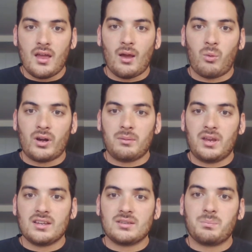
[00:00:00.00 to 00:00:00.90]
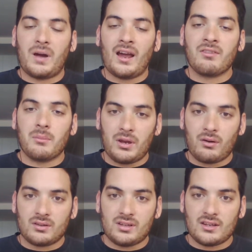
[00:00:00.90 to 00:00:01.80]
And what he means by the
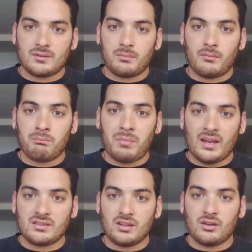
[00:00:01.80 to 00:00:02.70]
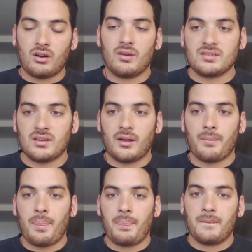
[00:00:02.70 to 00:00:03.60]
mirror test, basically, is
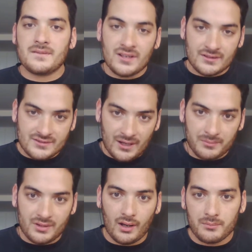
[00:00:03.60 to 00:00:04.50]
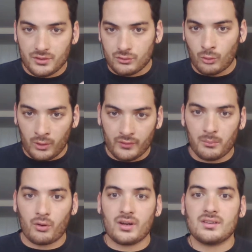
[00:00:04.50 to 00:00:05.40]
so sometimes during the
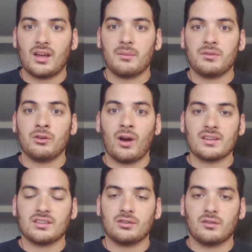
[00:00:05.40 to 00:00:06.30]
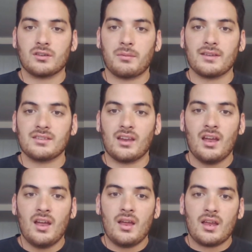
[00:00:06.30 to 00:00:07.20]
morning time, you guys can do this, basically,
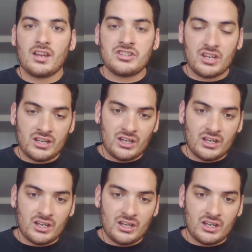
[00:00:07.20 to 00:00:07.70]
is